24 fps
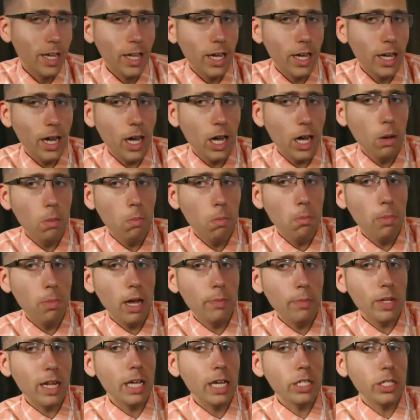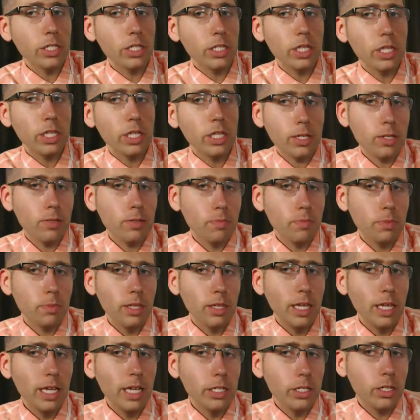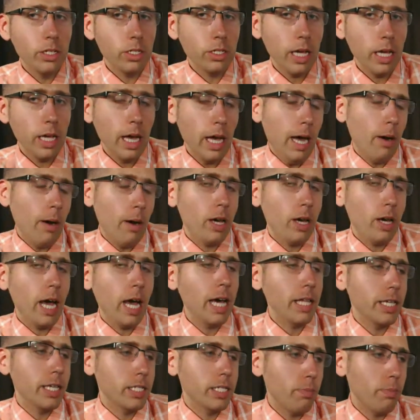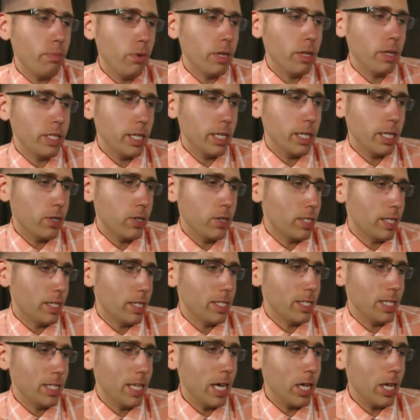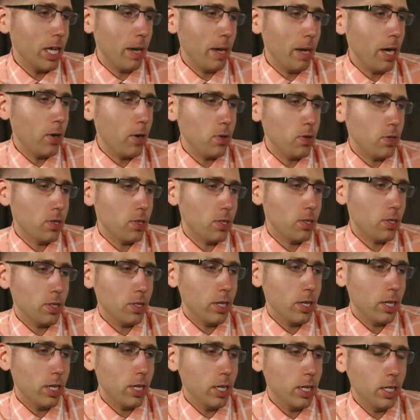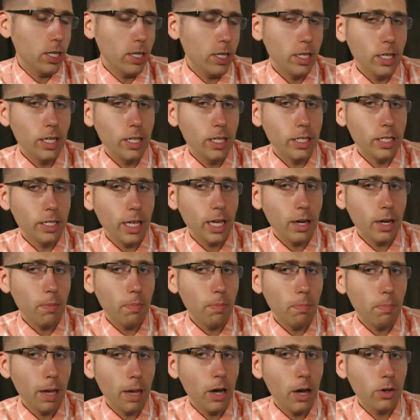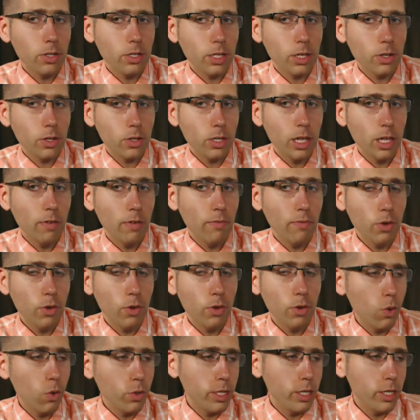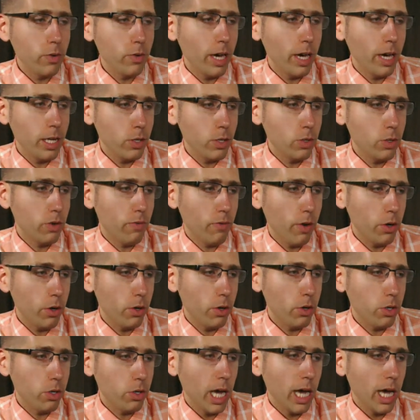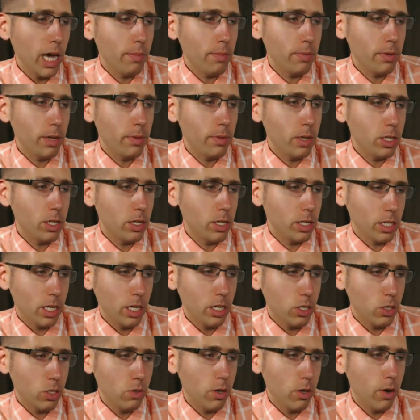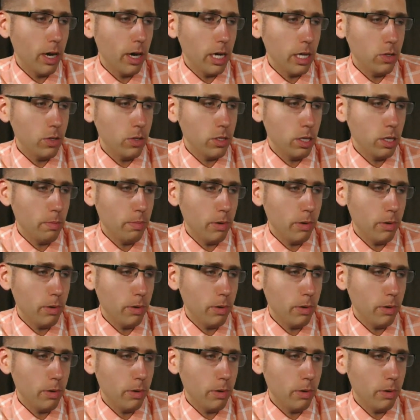I mean, I just think I want to highlight the point that it's not about if you only knew how to use Photoshop. I mean, just because you know how to use the